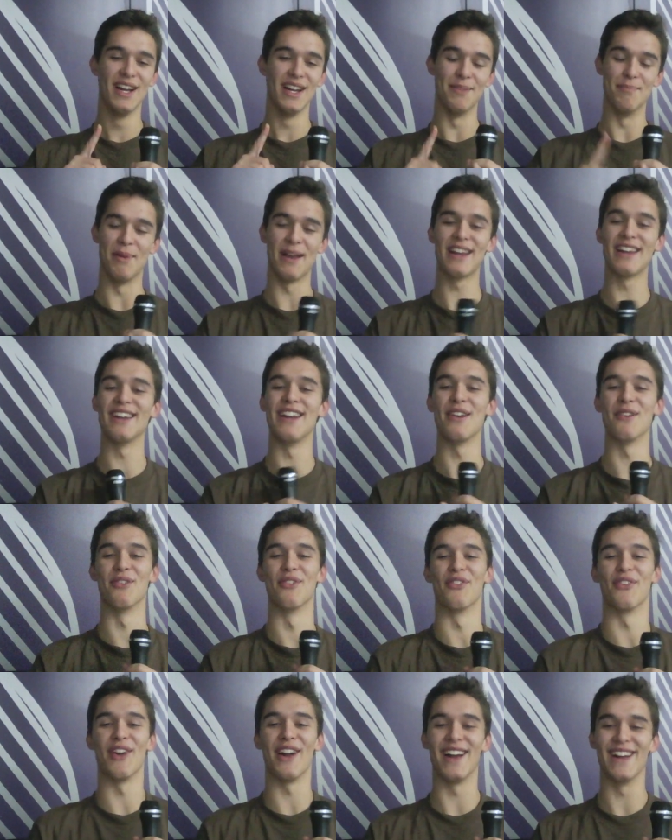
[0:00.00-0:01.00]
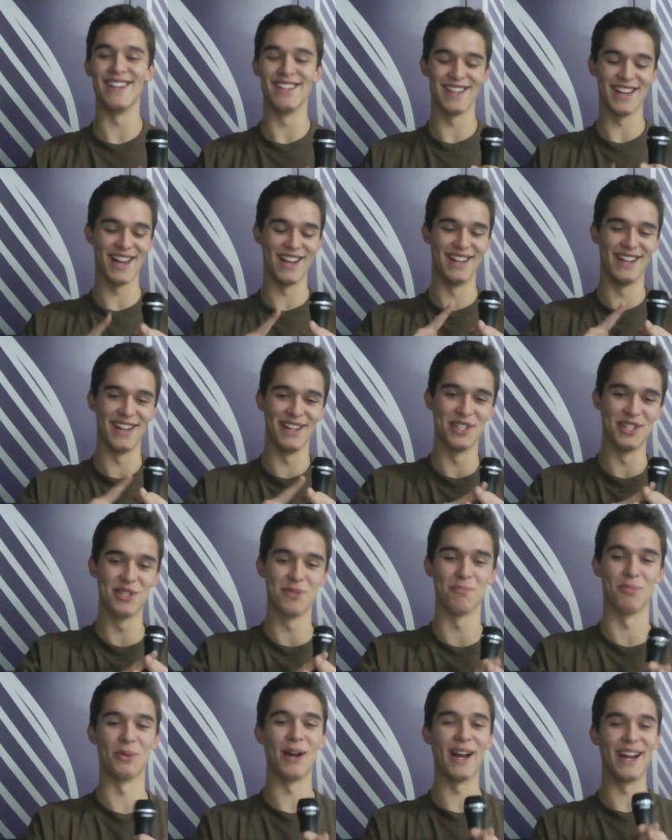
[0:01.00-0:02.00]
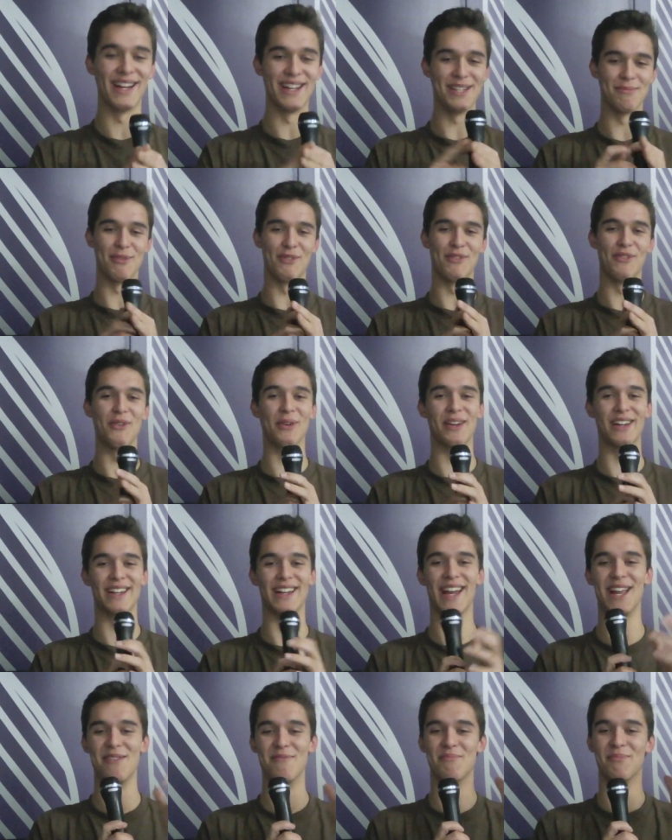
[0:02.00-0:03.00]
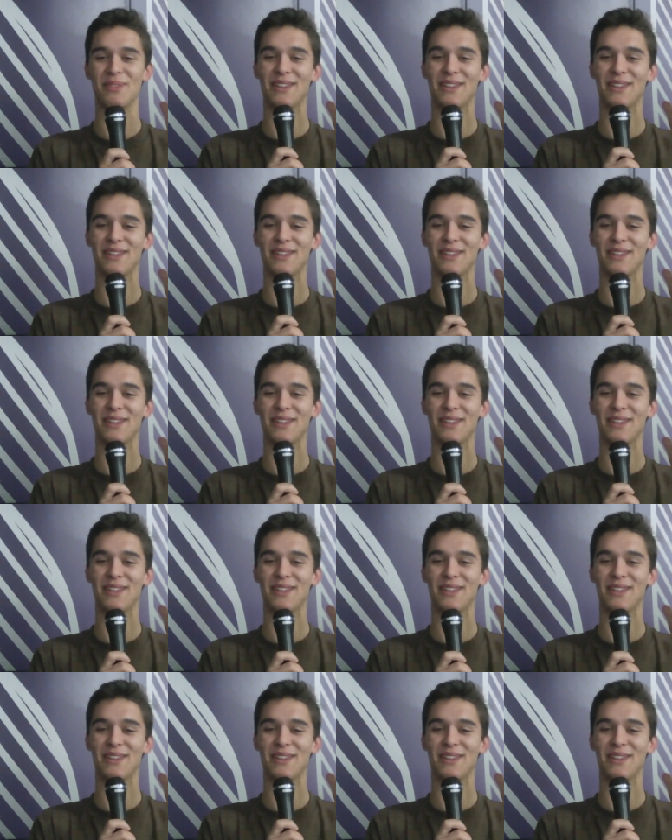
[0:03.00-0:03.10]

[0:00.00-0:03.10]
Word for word: baconator fries, and a sprite before a game.